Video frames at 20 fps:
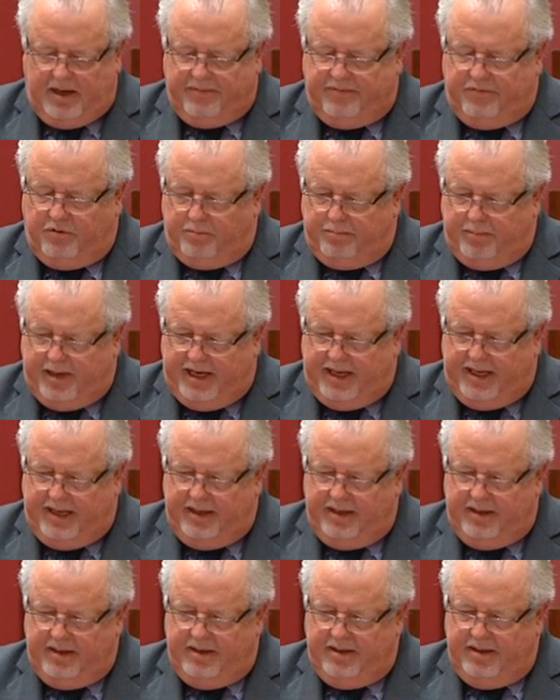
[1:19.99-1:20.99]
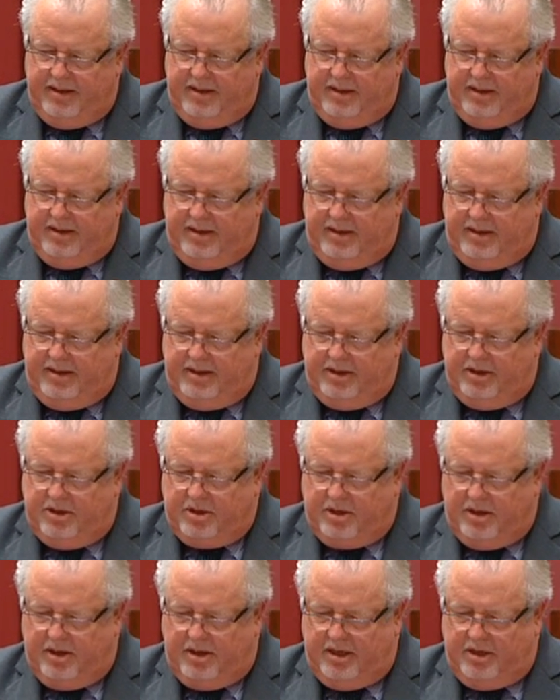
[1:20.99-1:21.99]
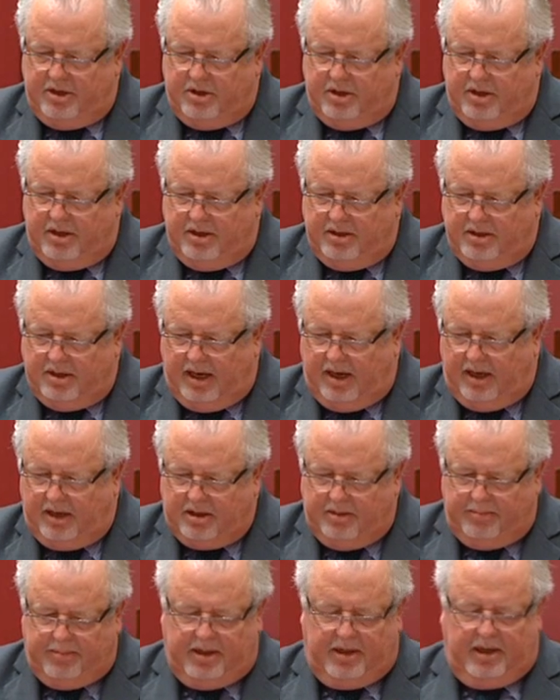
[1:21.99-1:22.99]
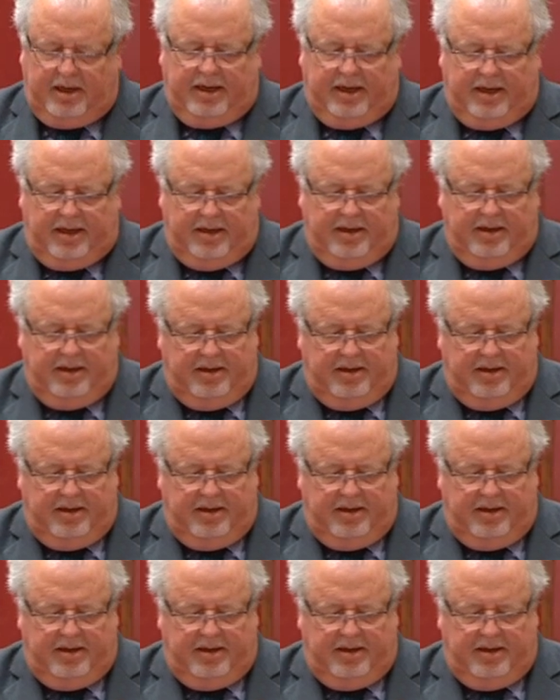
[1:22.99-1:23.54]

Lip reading: For many, this condition is ultimately